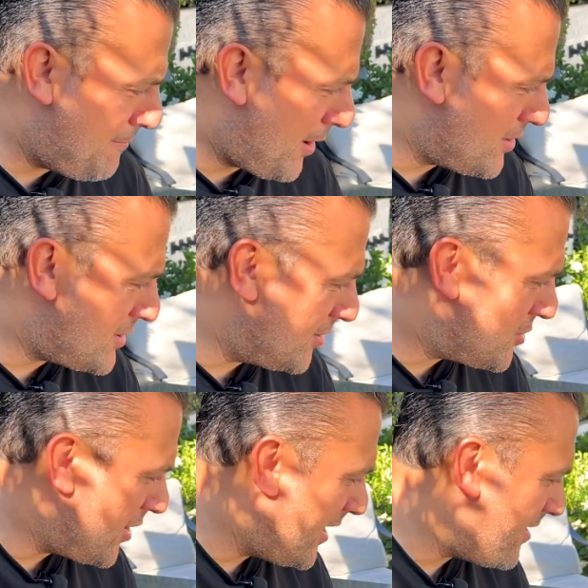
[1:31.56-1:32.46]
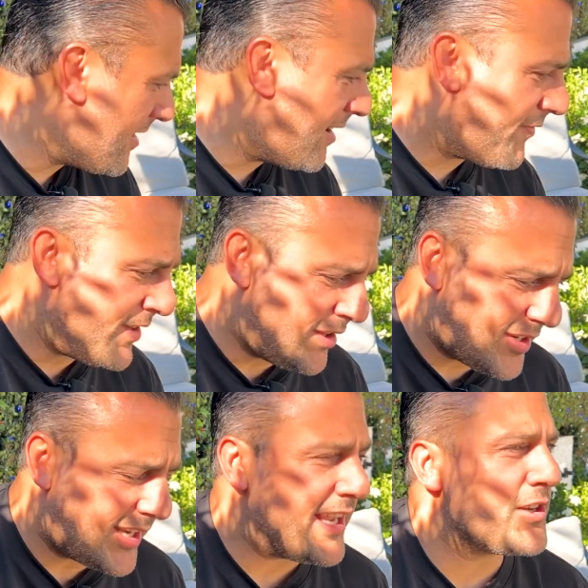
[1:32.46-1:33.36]
personal trainer. If you're looking
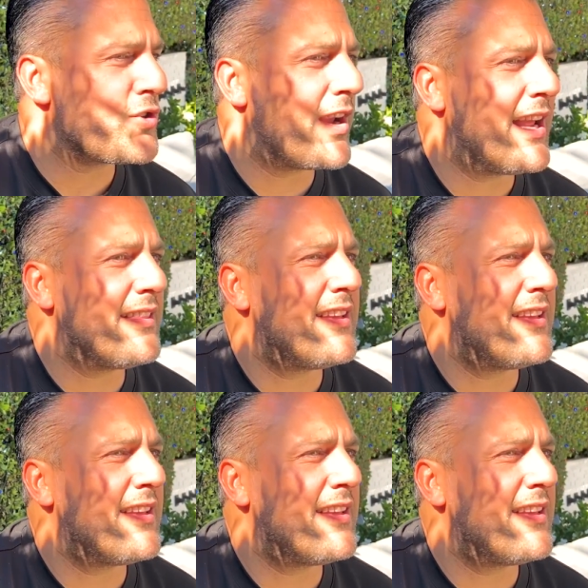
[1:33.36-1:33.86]
to get trained,